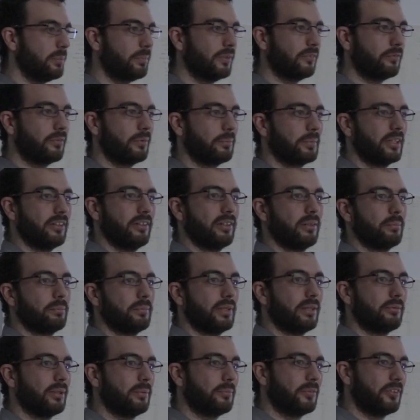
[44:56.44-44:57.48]
people from here,
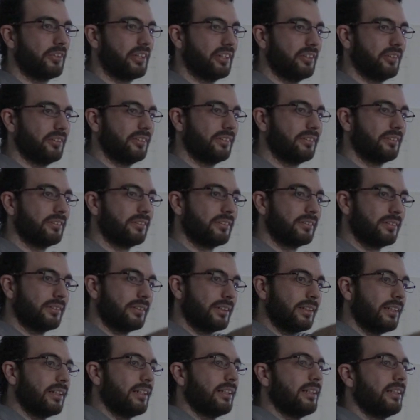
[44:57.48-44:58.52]
Pablo Moreno,
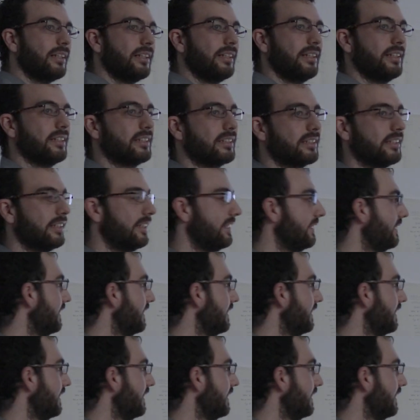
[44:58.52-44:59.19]
is